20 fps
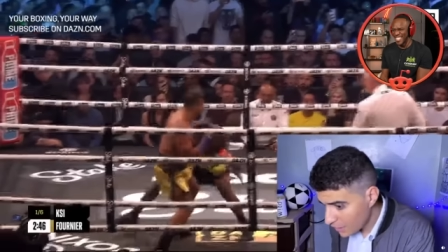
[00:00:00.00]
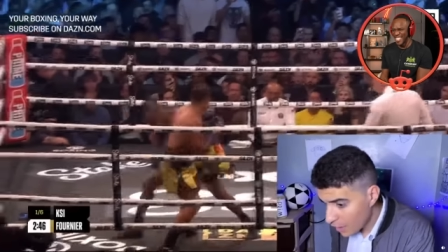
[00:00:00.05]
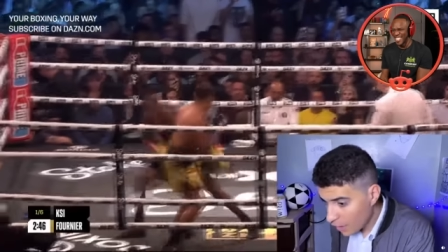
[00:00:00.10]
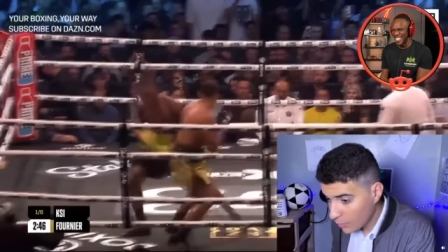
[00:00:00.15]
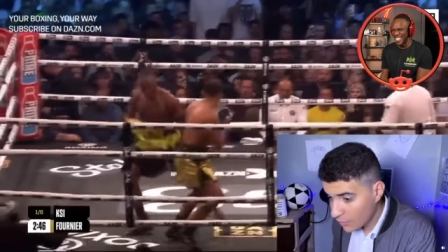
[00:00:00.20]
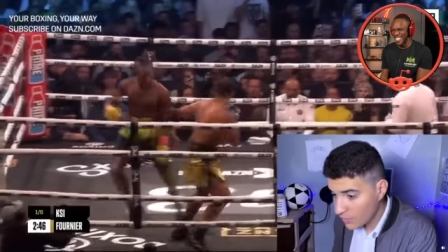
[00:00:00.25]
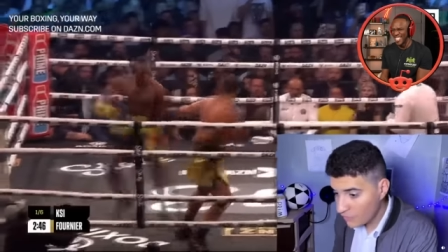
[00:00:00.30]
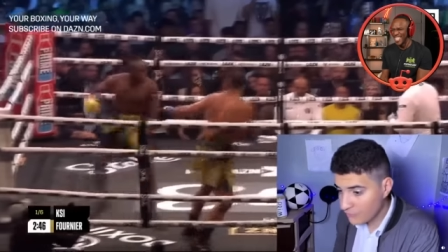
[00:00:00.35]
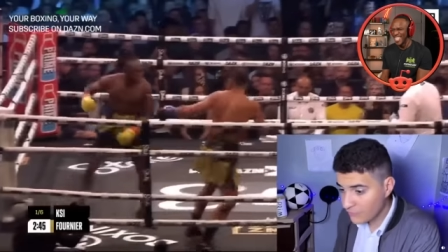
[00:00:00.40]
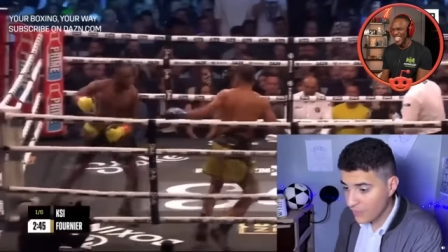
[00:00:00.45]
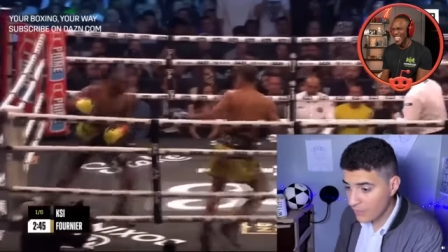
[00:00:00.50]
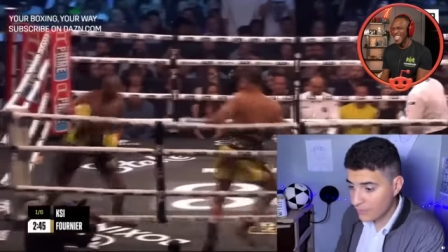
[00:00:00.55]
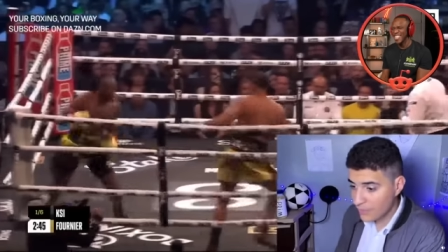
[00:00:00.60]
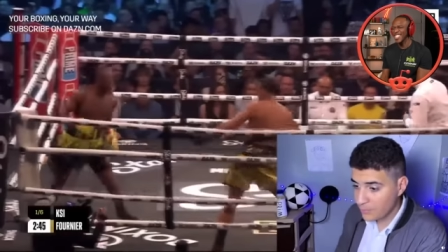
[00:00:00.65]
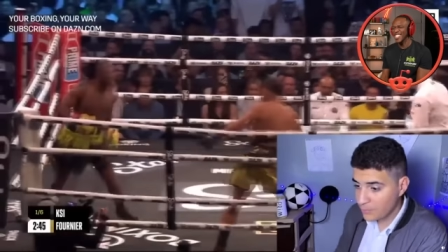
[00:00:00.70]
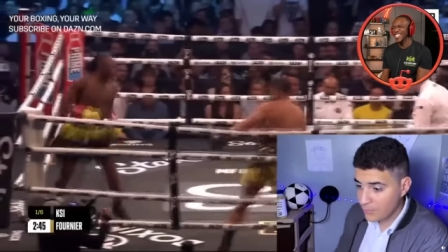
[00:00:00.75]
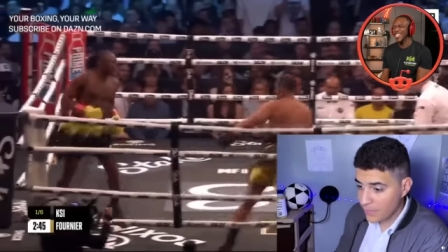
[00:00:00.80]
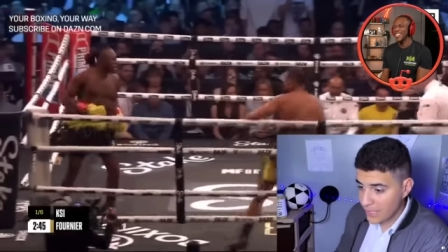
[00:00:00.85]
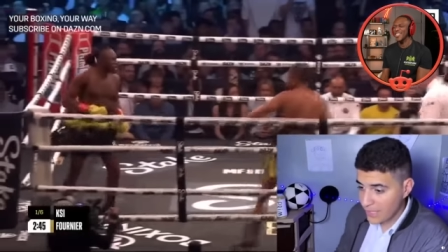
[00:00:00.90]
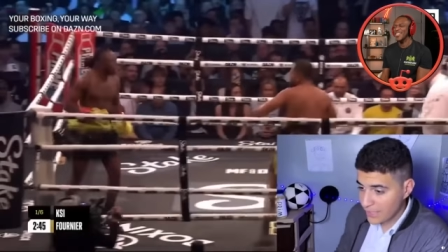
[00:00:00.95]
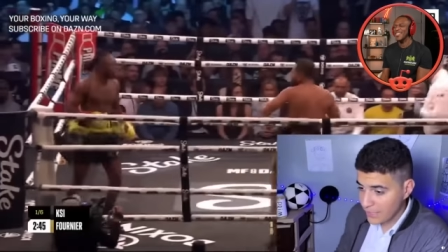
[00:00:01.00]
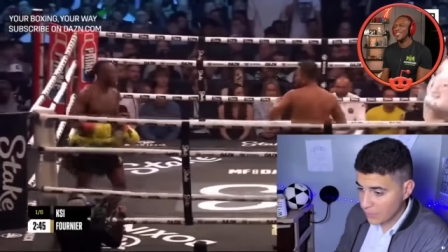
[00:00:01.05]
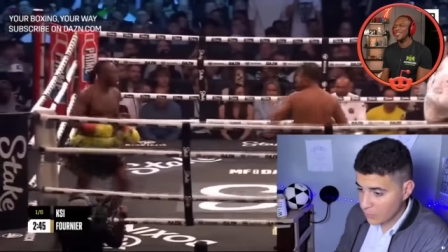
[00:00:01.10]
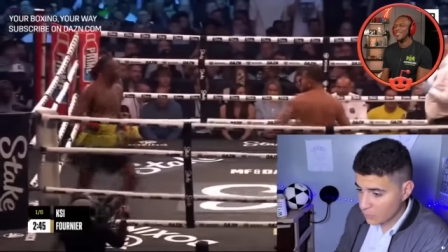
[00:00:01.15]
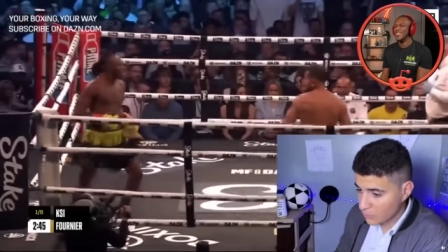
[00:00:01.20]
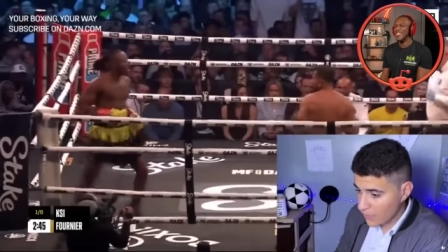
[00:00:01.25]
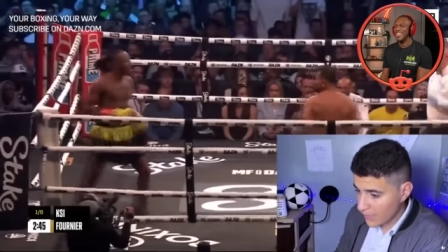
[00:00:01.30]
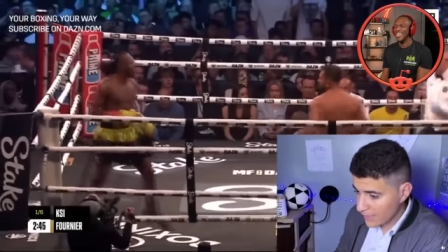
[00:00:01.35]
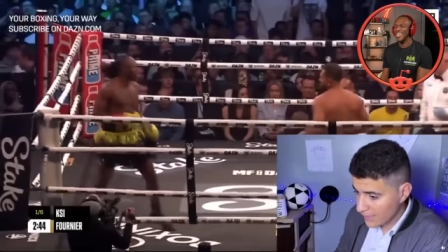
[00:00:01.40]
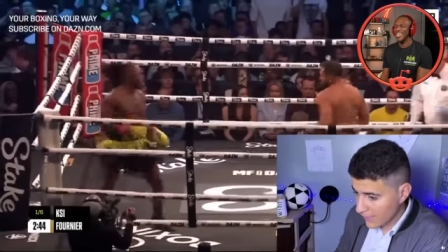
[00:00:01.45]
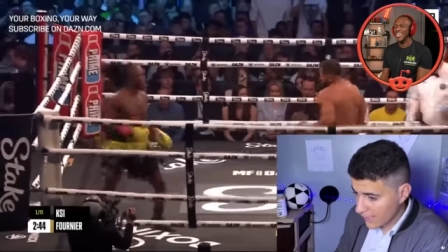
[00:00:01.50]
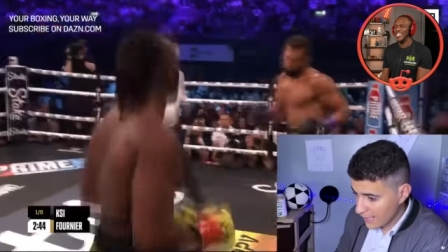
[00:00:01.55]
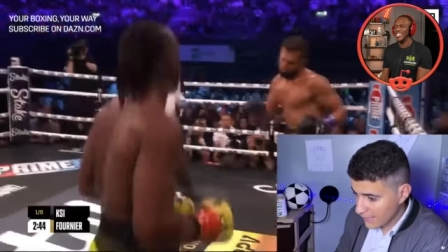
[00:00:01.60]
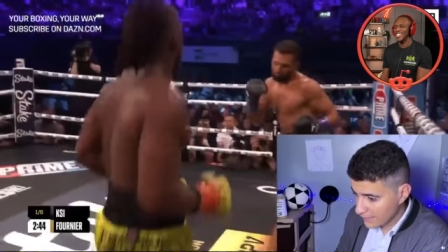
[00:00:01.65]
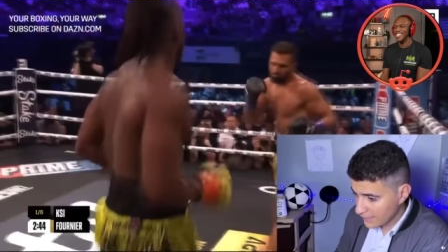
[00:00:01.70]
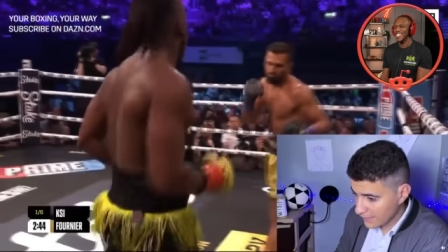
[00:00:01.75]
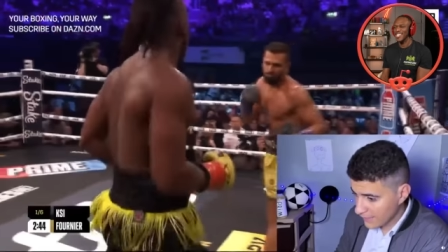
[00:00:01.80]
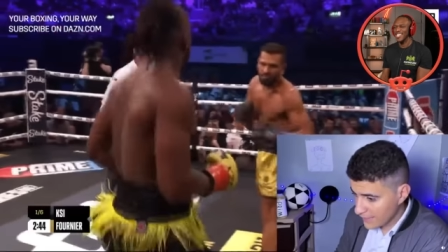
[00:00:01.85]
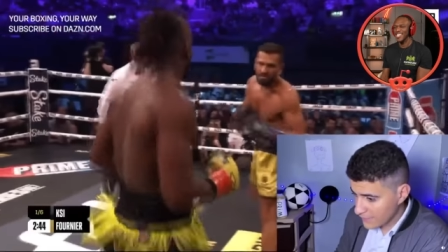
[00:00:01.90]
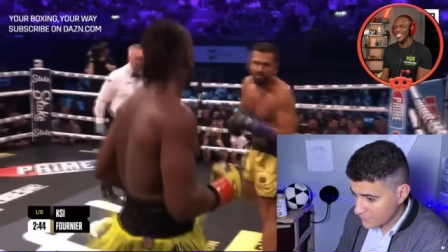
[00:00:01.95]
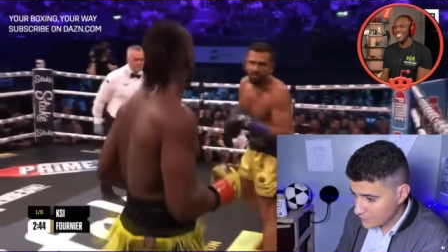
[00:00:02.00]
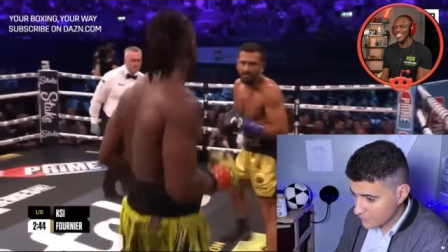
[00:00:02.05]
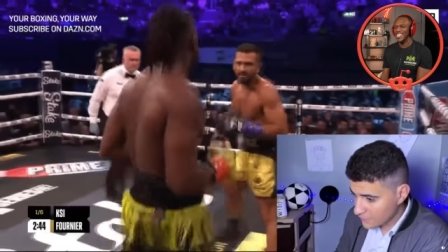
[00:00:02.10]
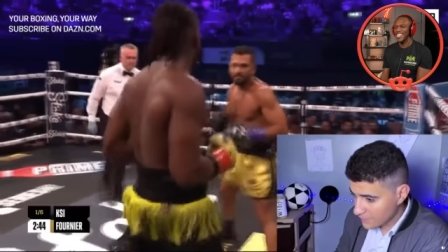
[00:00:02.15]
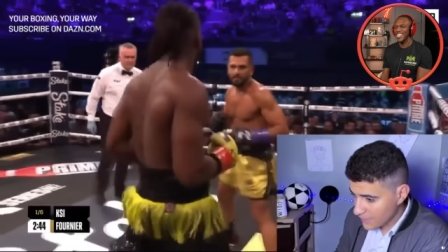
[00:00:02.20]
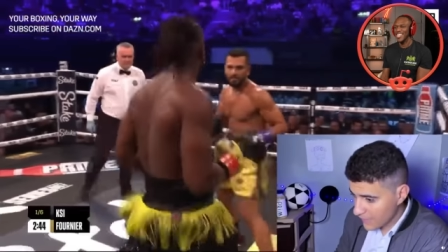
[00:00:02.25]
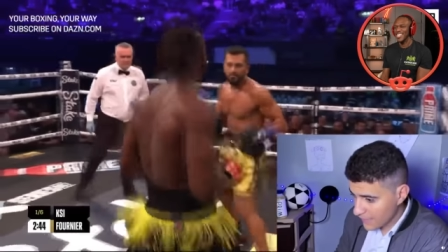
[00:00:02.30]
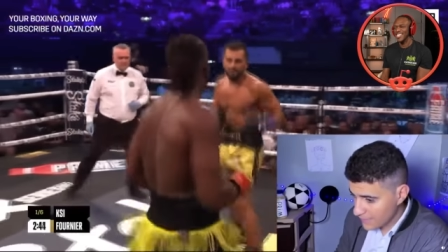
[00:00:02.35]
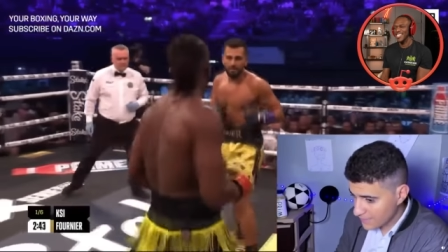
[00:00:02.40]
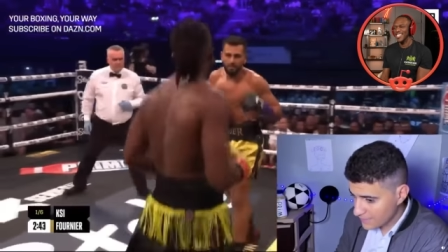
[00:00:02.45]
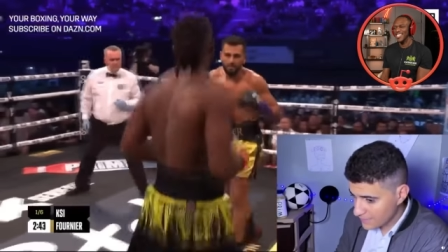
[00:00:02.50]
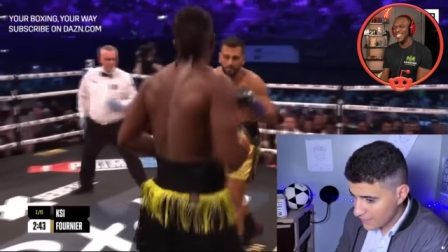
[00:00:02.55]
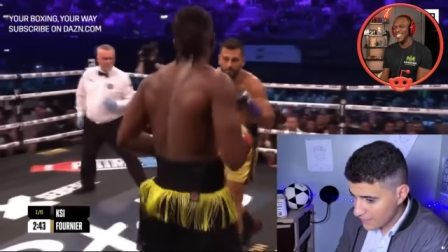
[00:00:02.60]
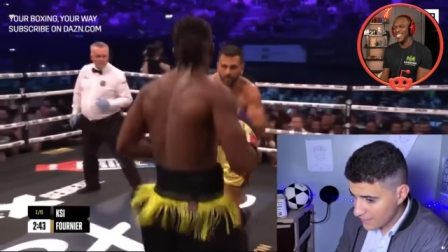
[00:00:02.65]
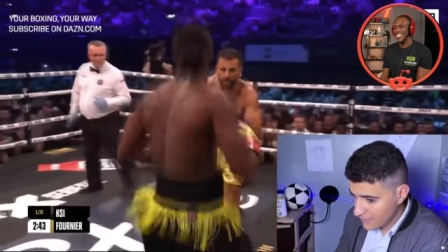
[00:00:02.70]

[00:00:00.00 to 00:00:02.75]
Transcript: Oh, and a very big right hand lands from K S